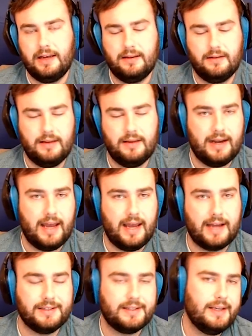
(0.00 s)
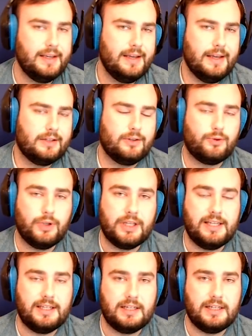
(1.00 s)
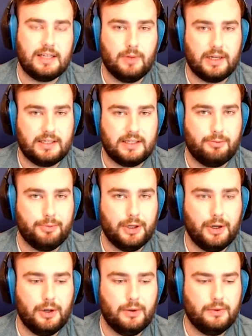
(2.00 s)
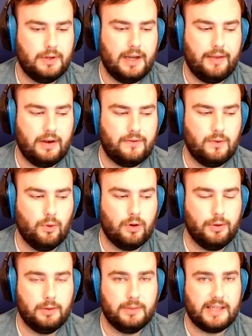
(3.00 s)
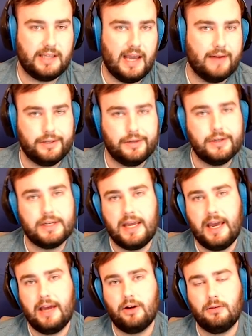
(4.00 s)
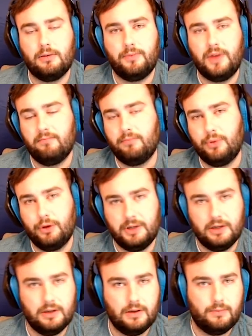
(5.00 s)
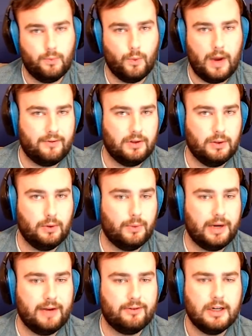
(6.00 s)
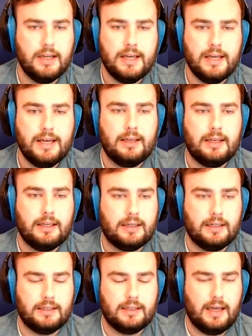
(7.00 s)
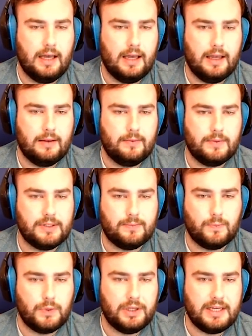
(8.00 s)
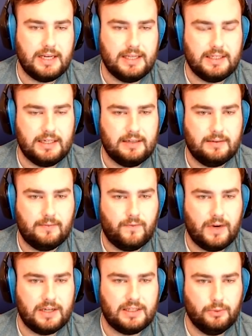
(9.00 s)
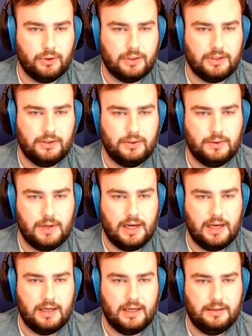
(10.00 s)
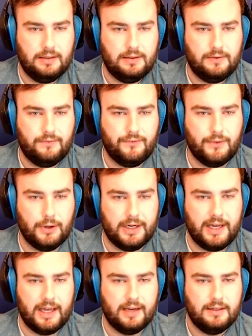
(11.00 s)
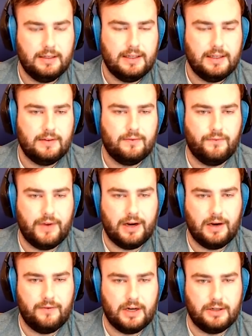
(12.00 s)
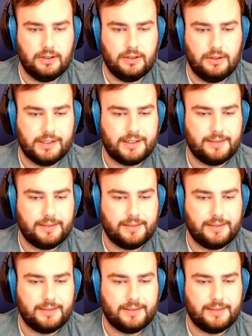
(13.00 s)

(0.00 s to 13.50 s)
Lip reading: axes, so it's really easy to get him like Death Blow, and then if you want to put him into cavalry you can, or then put him into Wyvern Lord, whatever. Just really easy, very similar to Ferdinand. Very, very good units.